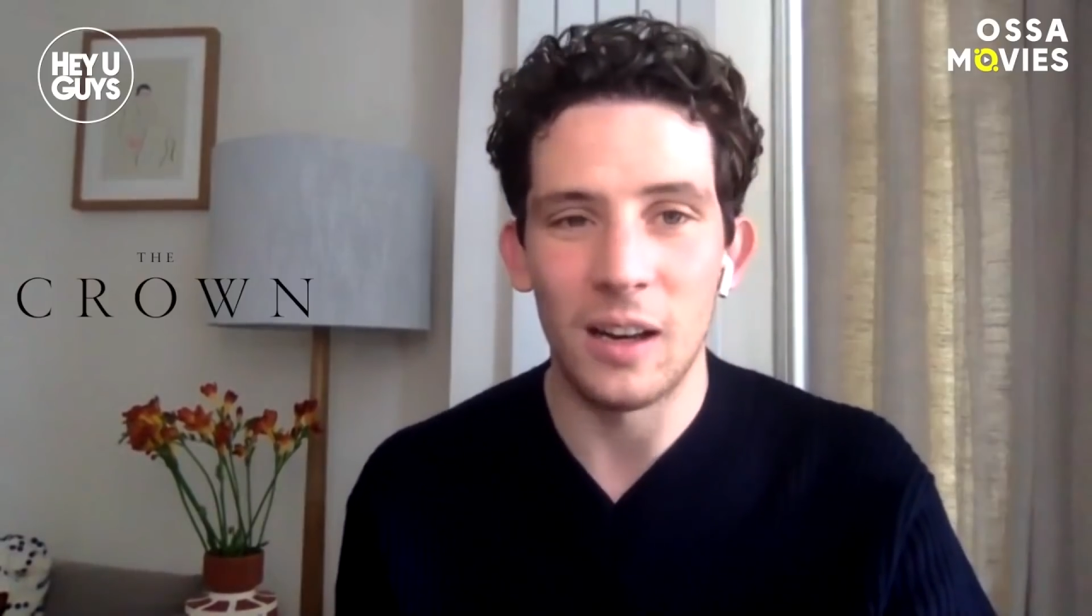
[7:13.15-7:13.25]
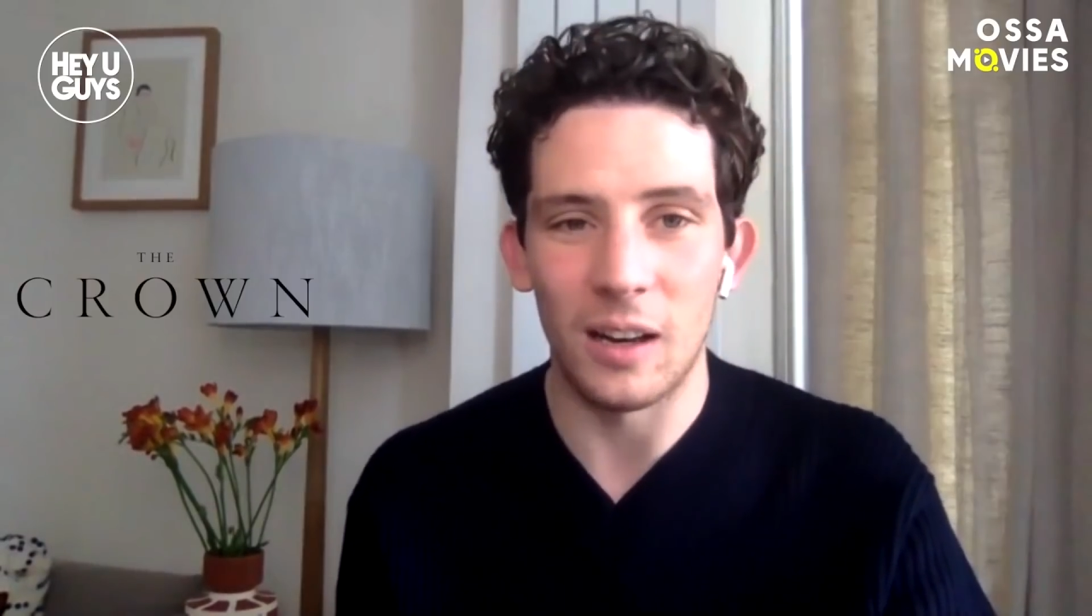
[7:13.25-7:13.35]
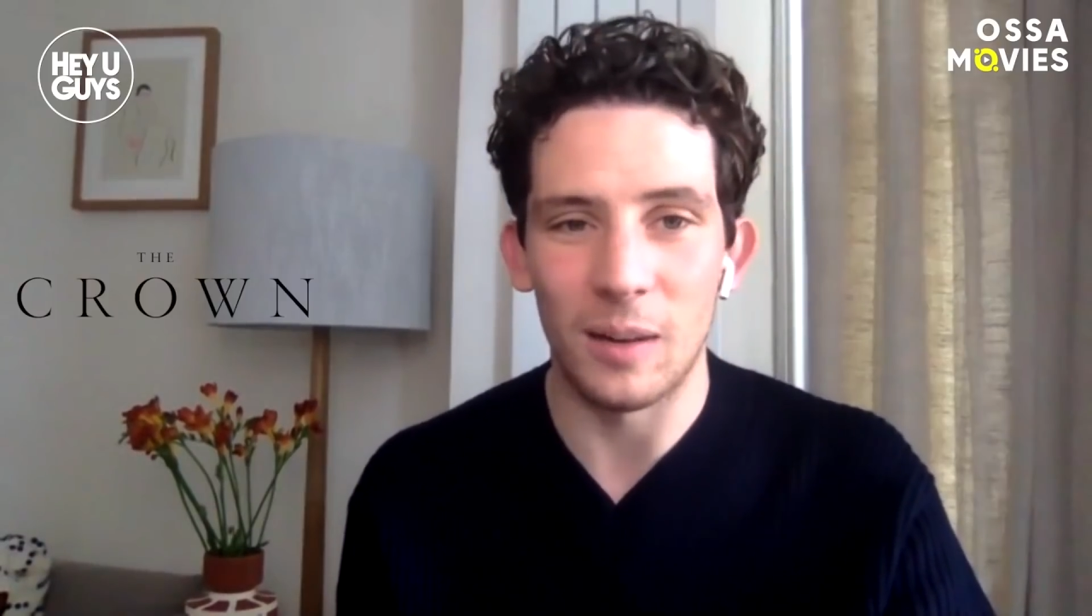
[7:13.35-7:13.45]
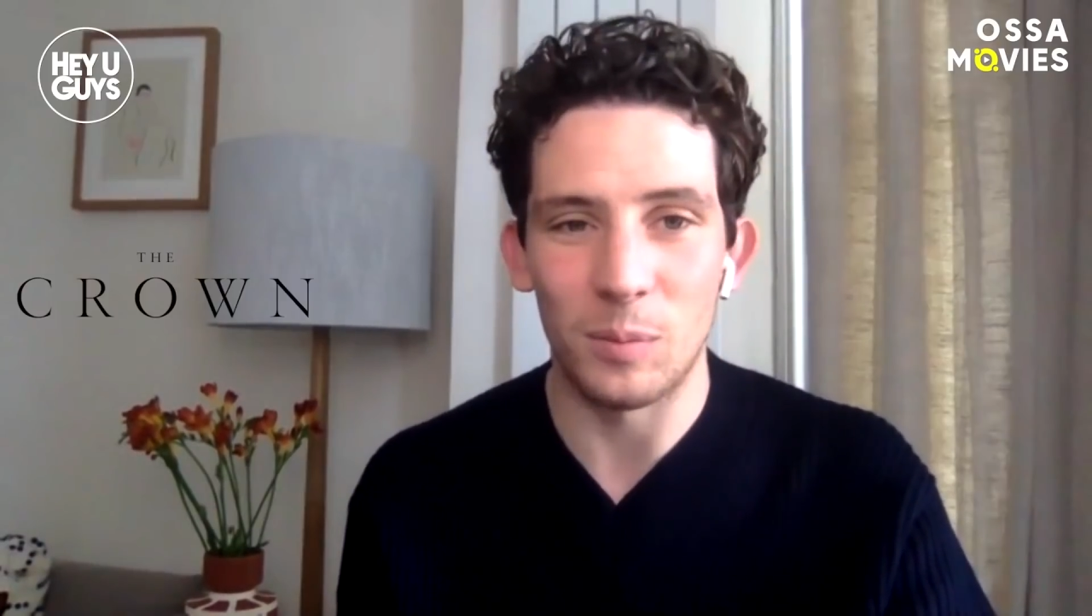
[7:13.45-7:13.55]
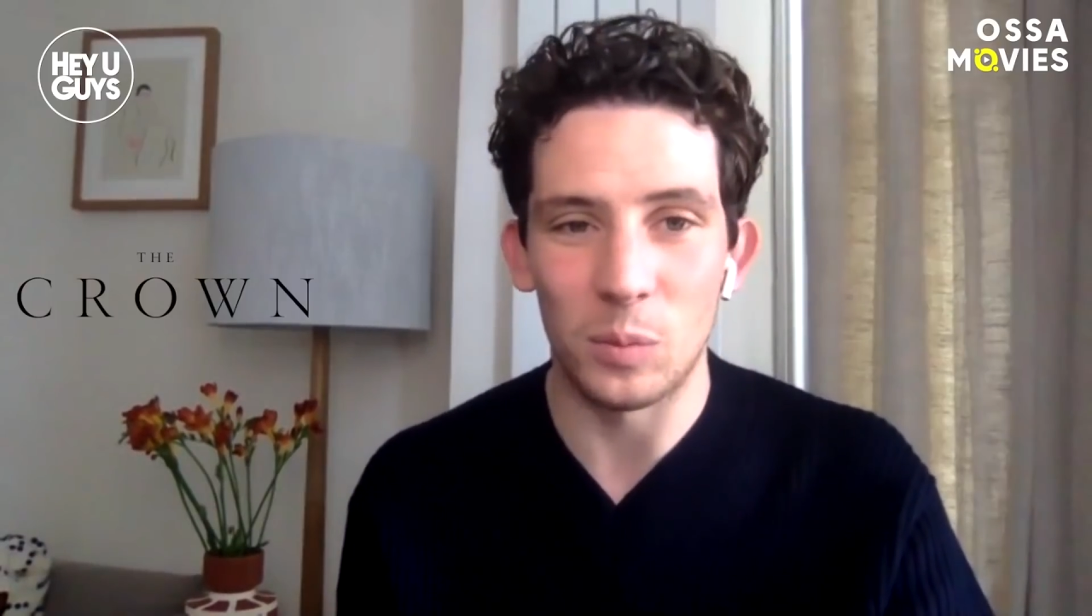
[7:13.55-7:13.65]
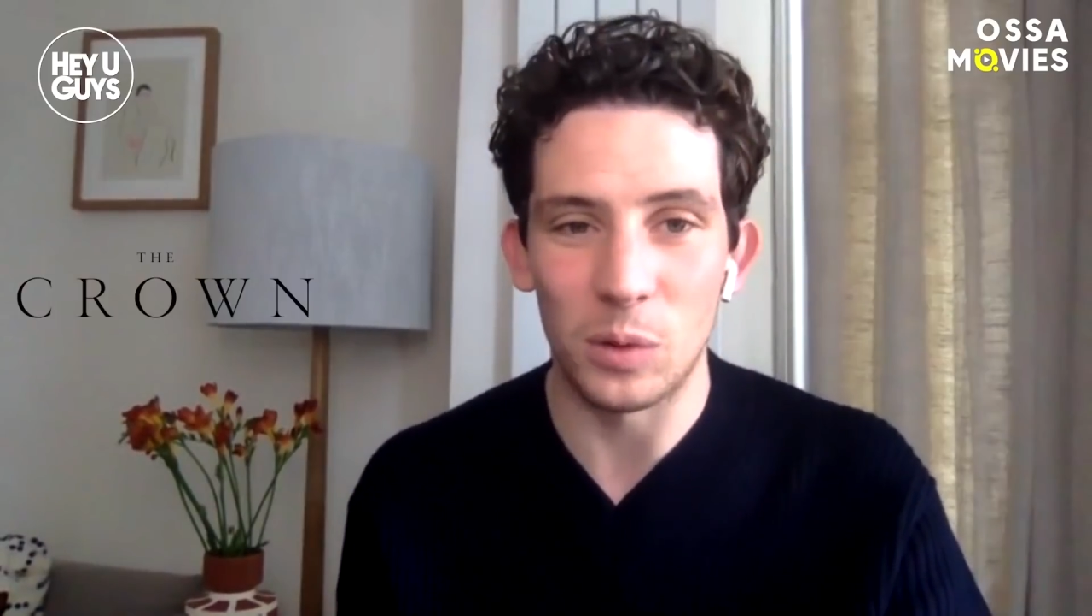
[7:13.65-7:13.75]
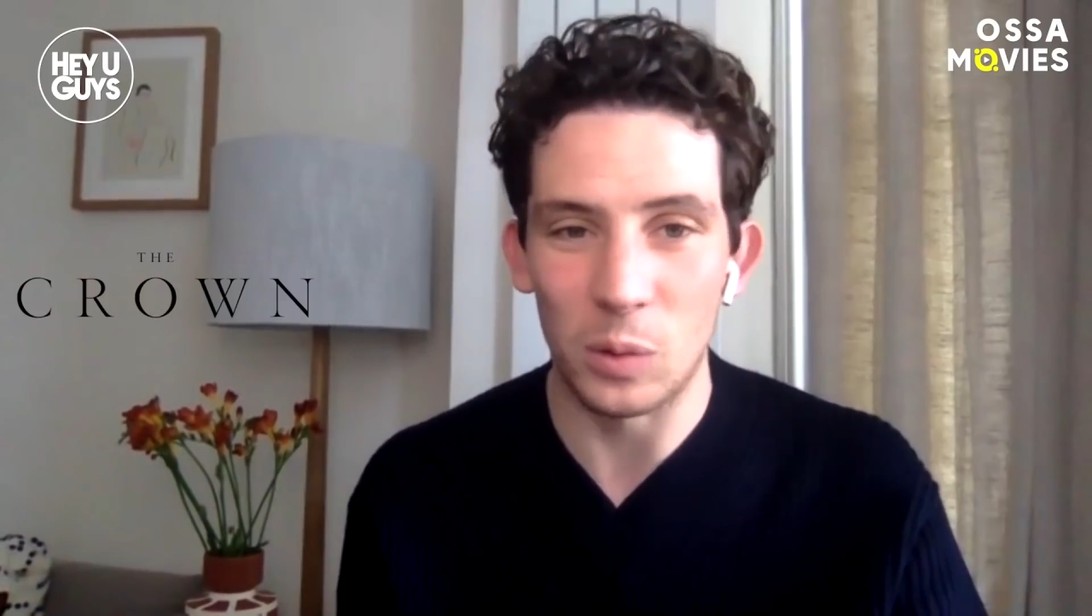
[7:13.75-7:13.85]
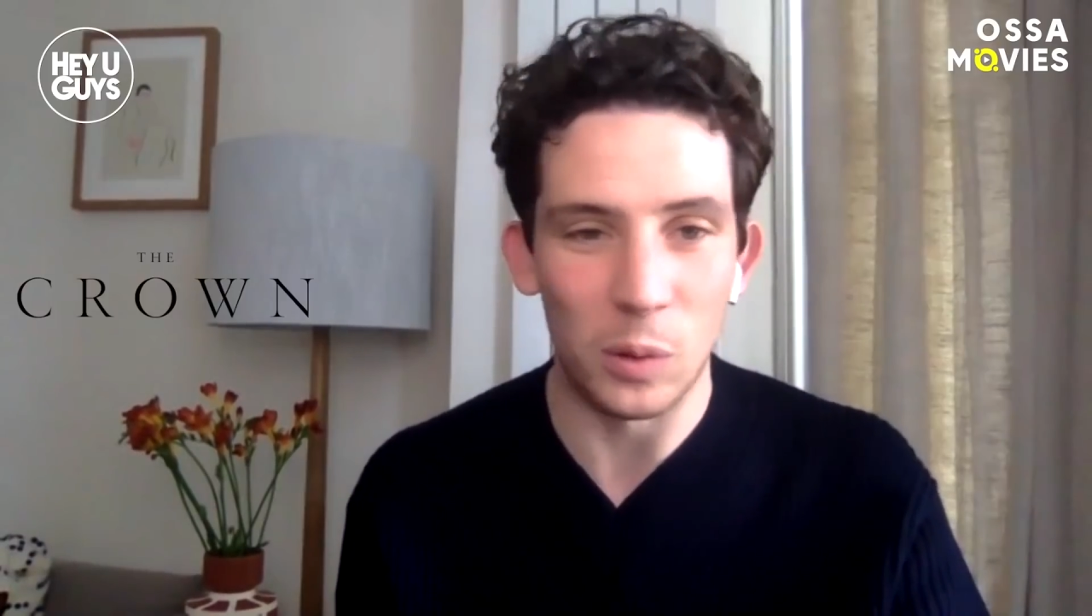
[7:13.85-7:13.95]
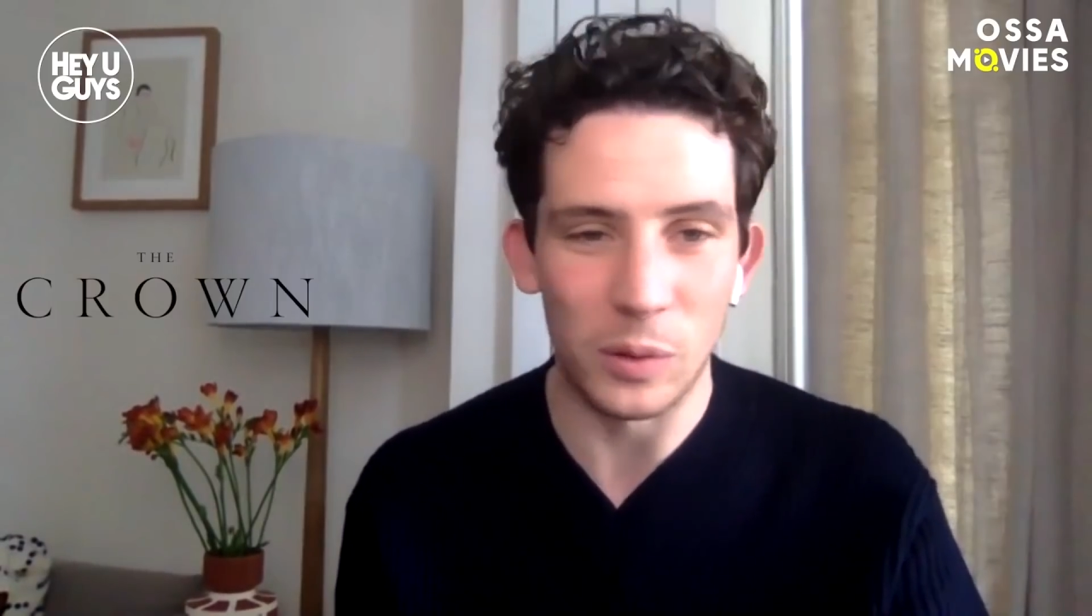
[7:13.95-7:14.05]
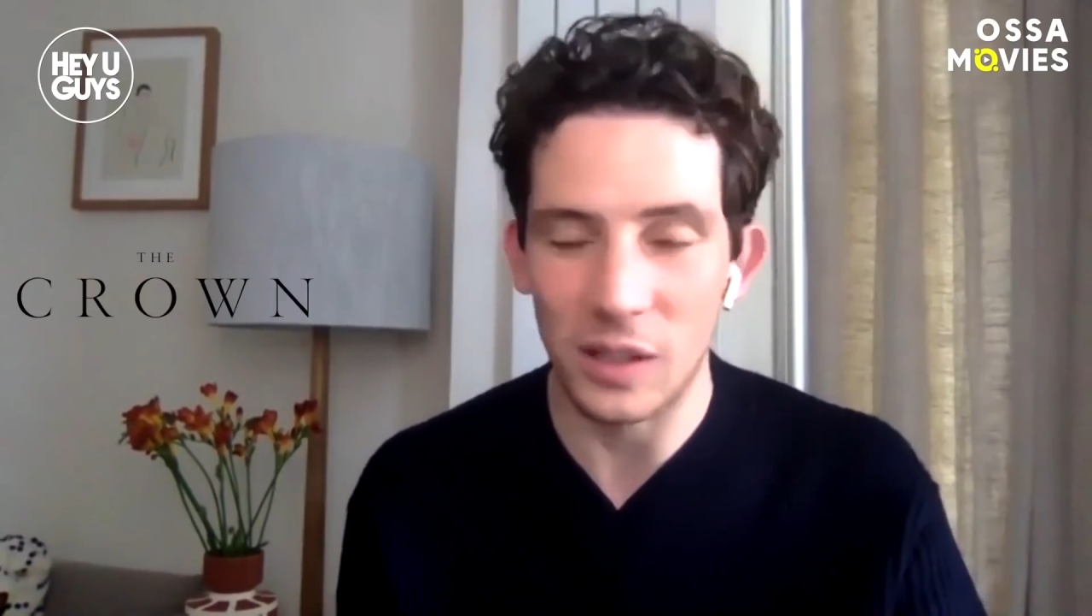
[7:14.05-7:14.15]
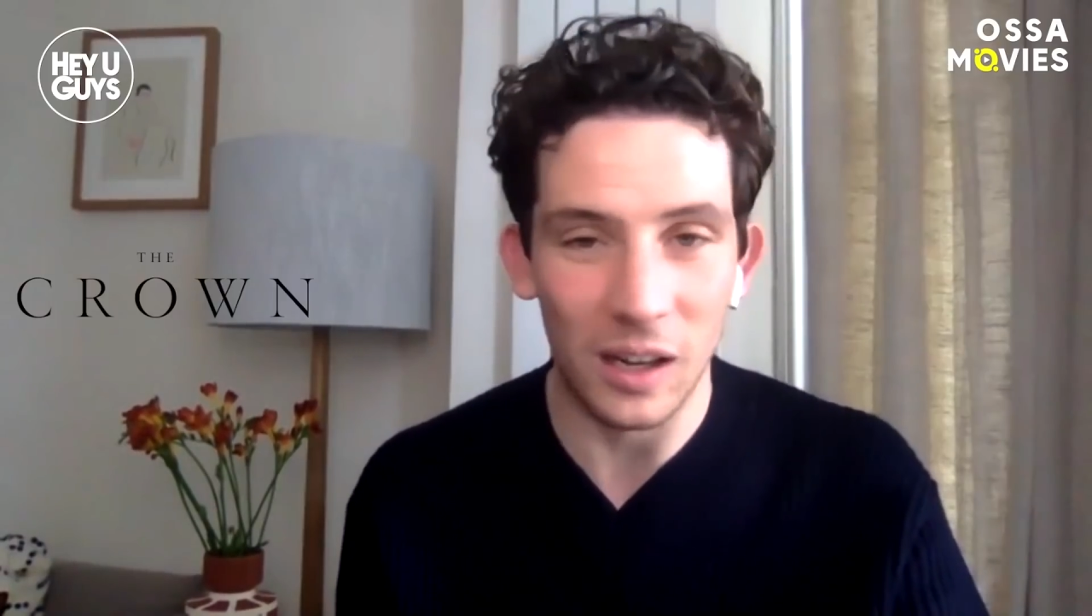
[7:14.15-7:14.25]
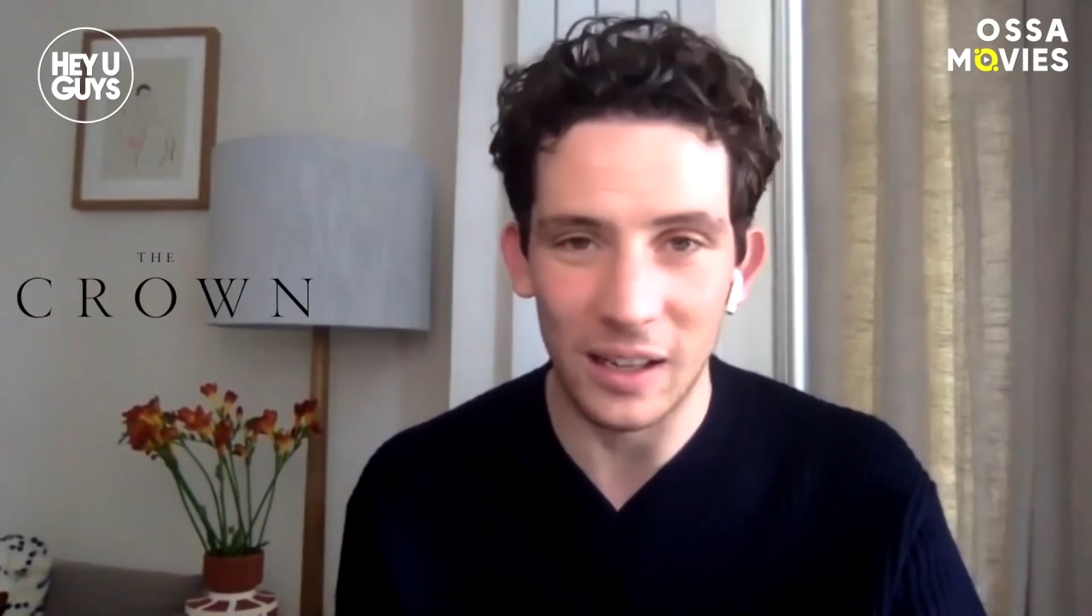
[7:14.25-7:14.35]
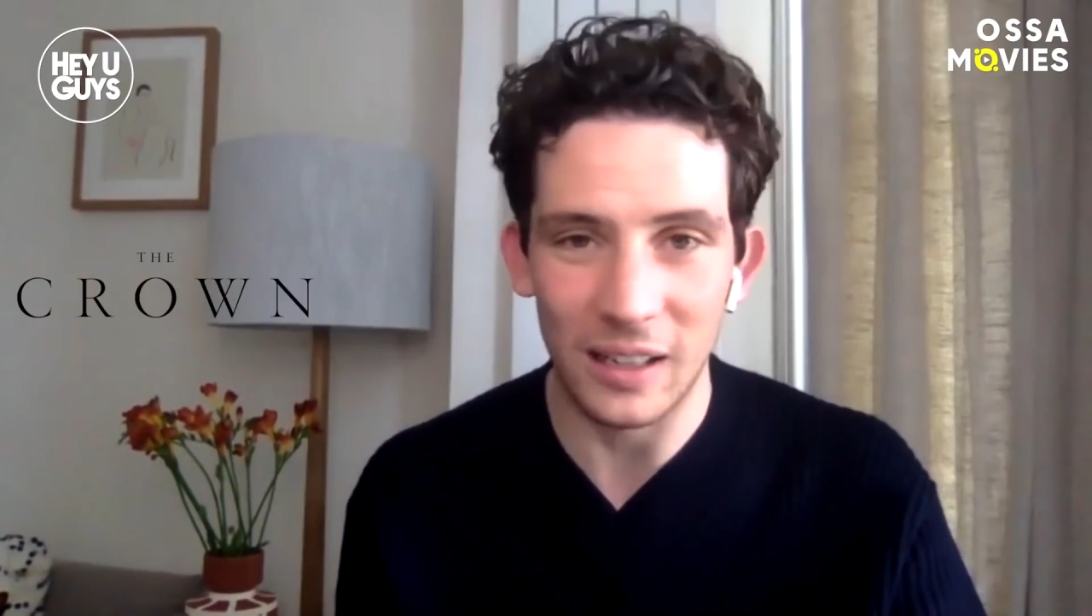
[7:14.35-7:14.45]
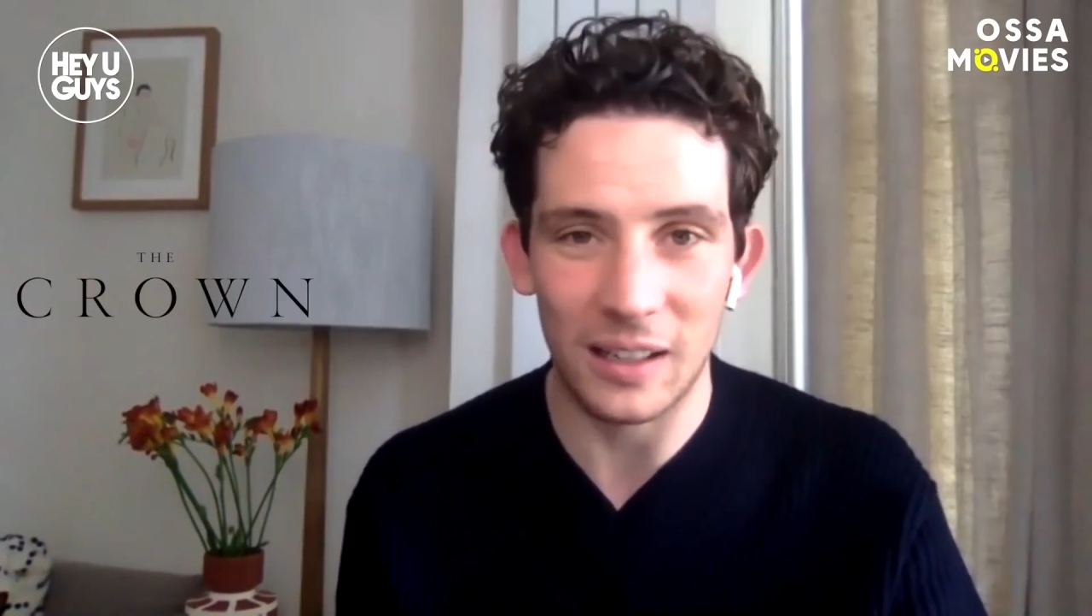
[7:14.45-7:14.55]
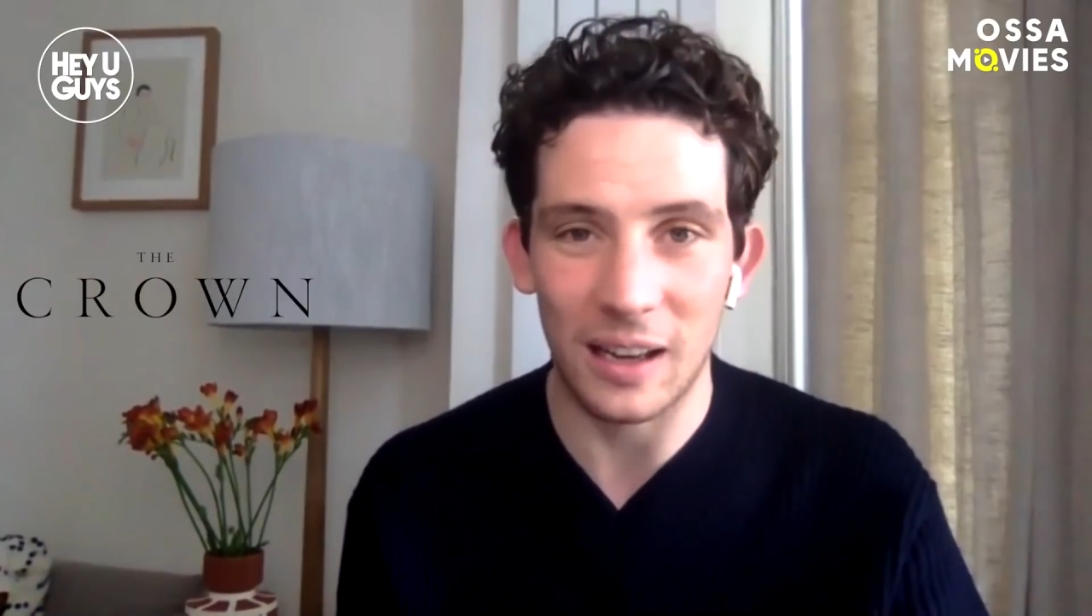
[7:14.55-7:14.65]
Um, what, what would you
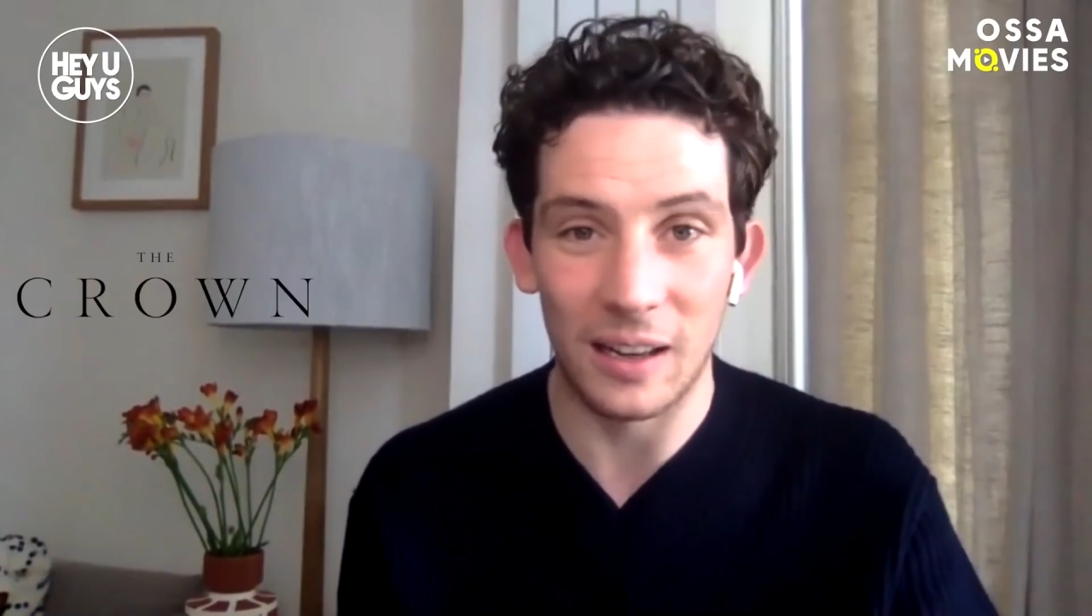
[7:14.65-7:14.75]
like?"